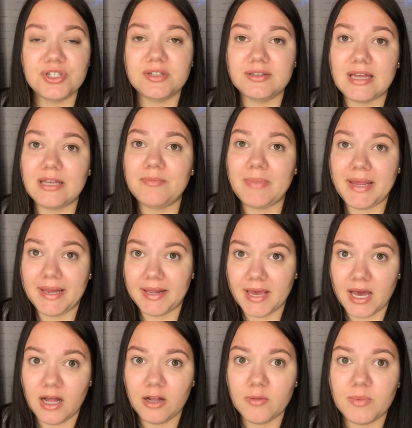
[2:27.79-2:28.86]
That might
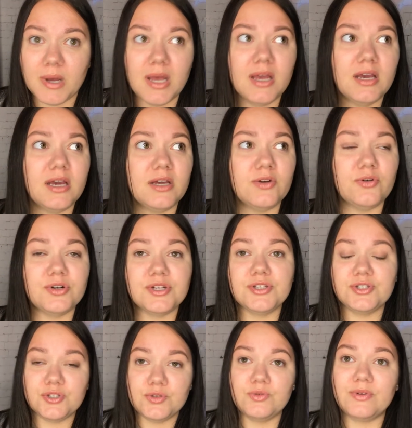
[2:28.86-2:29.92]
help in order to